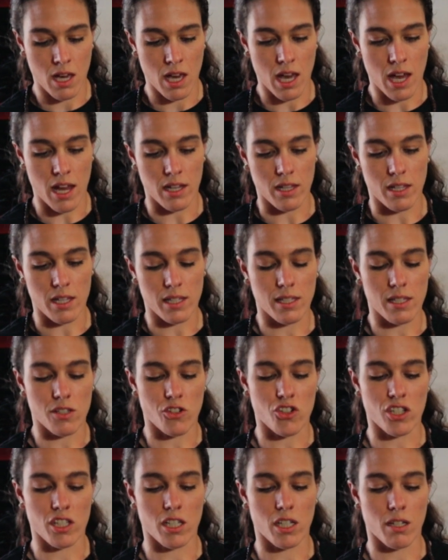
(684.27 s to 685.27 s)
And this is
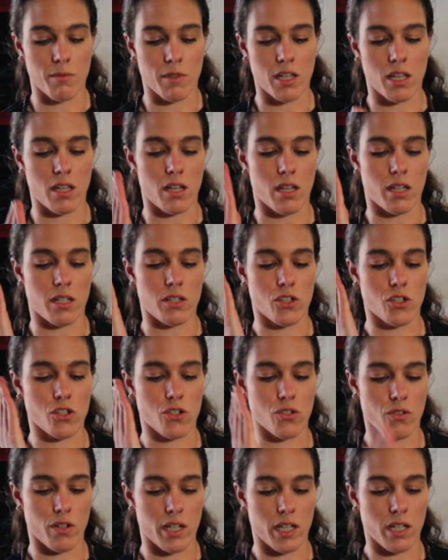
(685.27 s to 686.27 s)
just going to be a
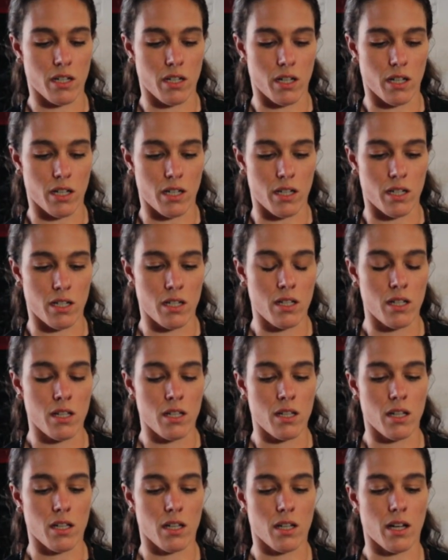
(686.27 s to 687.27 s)
straight cut,
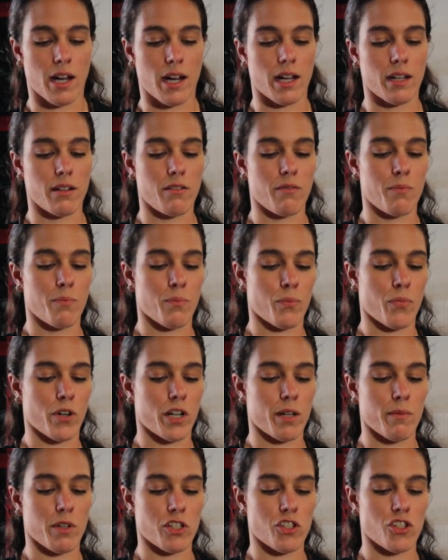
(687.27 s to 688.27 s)
kind of
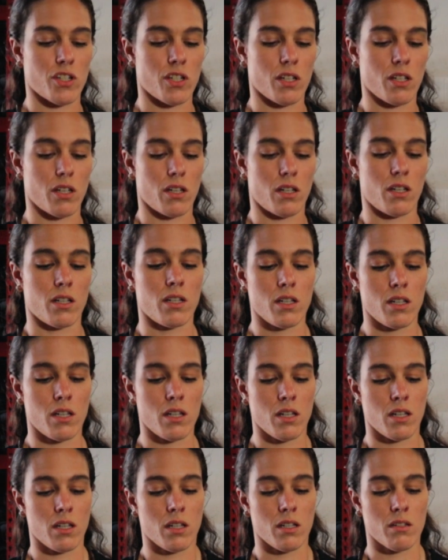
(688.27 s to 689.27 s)
pretty much to
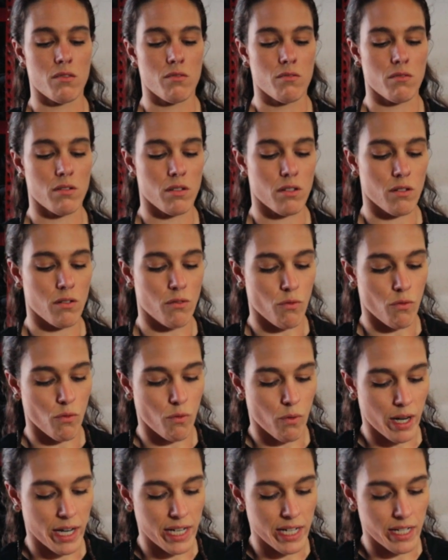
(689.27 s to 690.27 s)

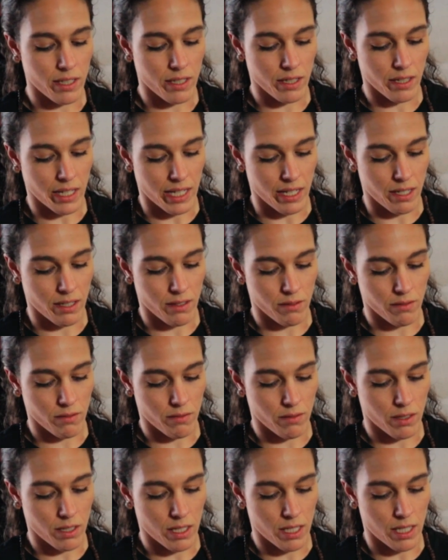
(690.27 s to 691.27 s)
right, like
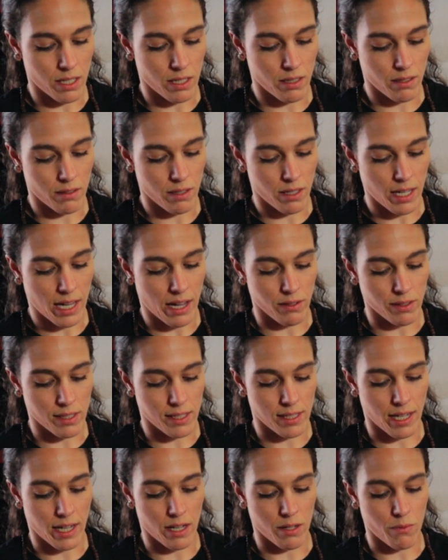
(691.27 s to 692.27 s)

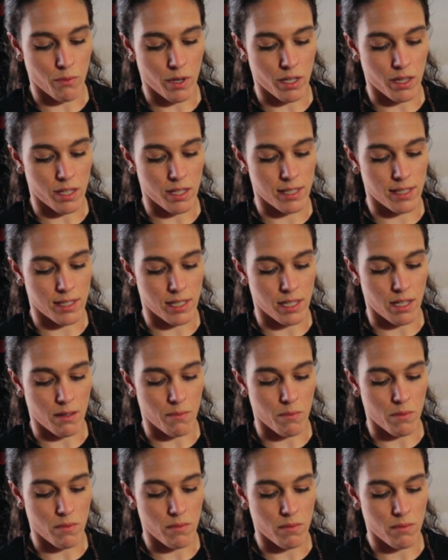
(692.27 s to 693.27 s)
outside where the
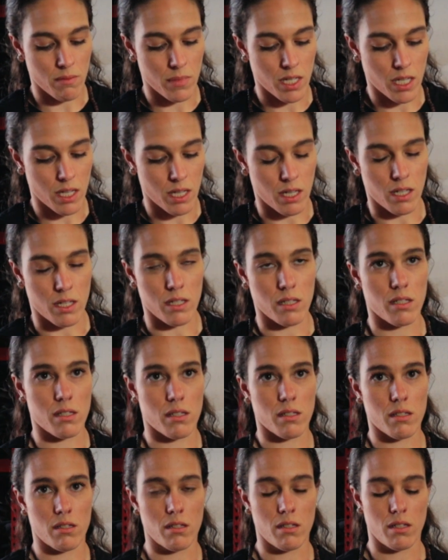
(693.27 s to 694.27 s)
seam
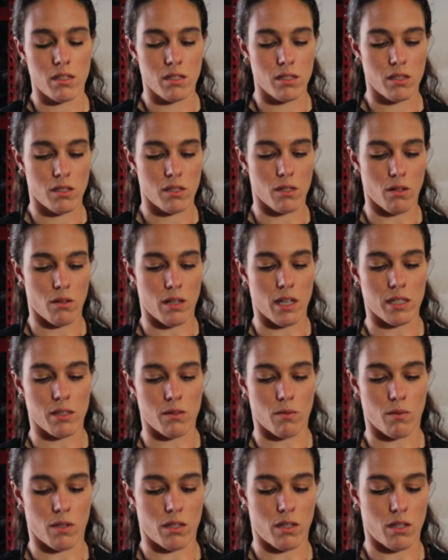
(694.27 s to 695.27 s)
is. So that's
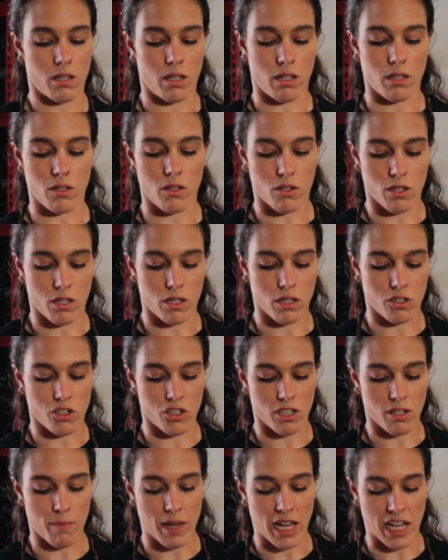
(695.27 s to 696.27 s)
where you're going to
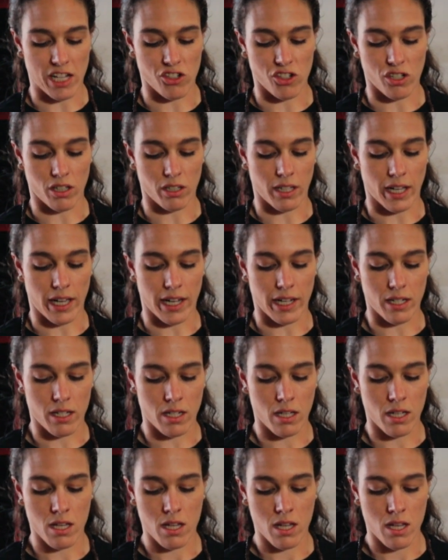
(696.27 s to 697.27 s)
just imagine a line,
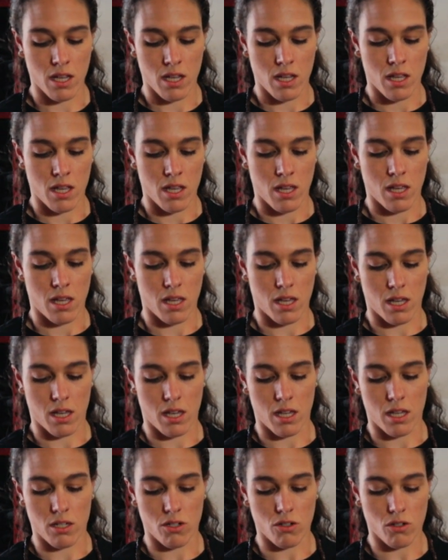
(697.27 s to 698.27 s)

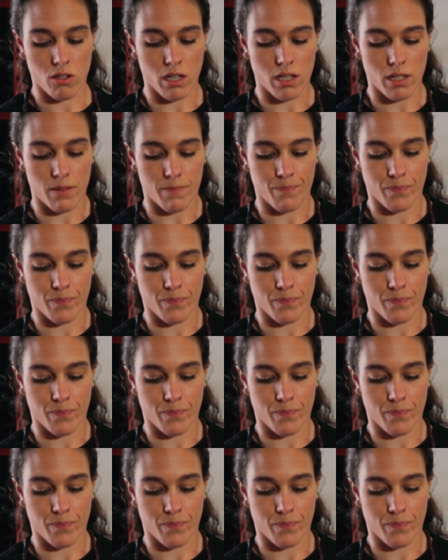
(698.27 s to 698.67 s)
and you'll cut.